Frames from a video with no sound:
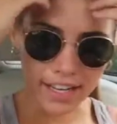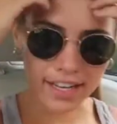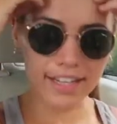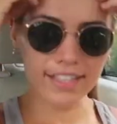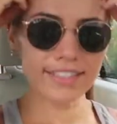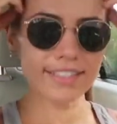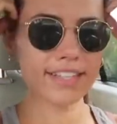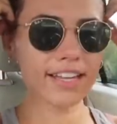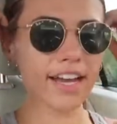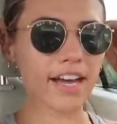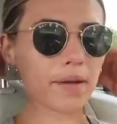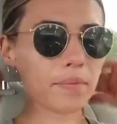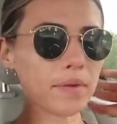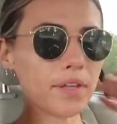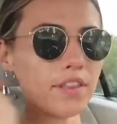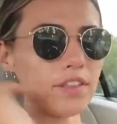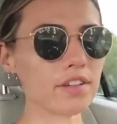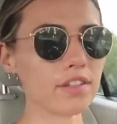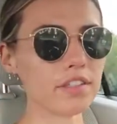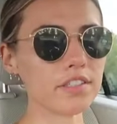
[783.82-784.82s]
guys,
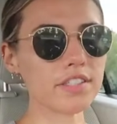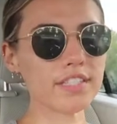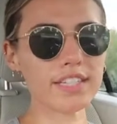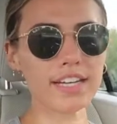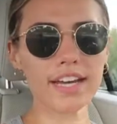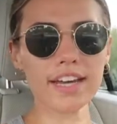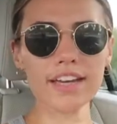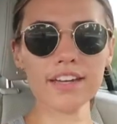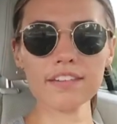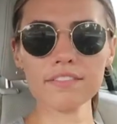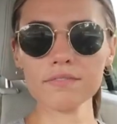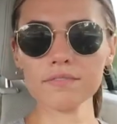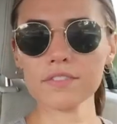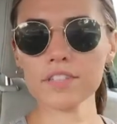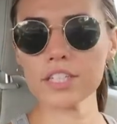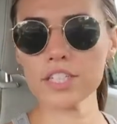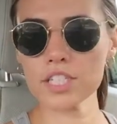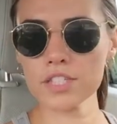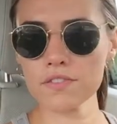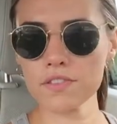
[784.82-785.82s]
happy Thursday. I
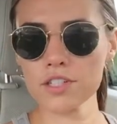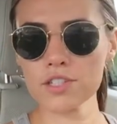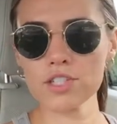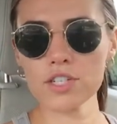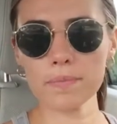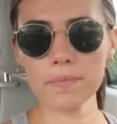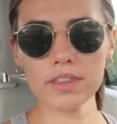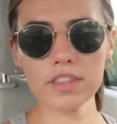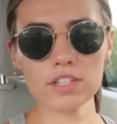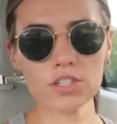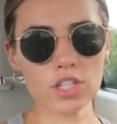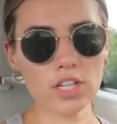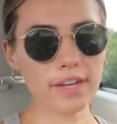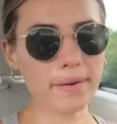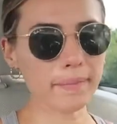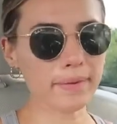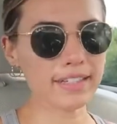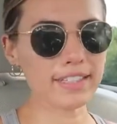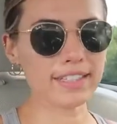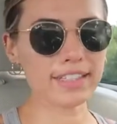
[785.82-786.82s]
just finished up at the
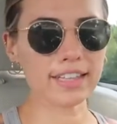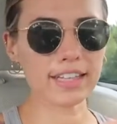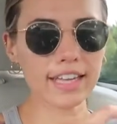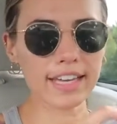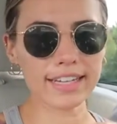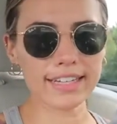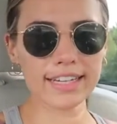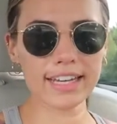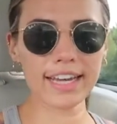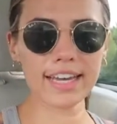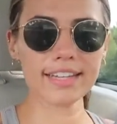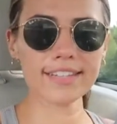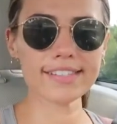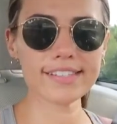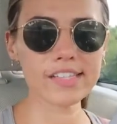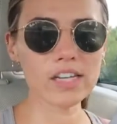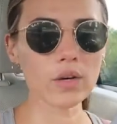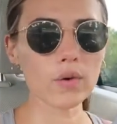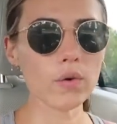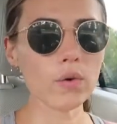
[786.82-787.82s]
gym. I did leg day,
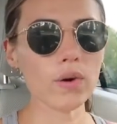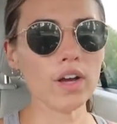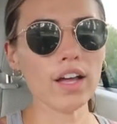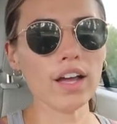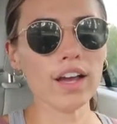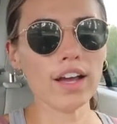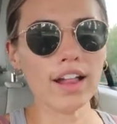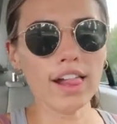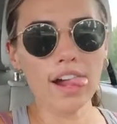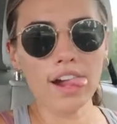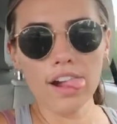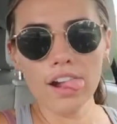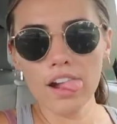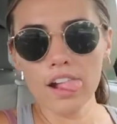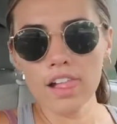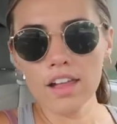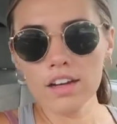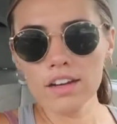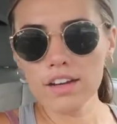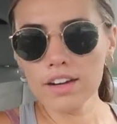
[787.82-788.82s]
so oh,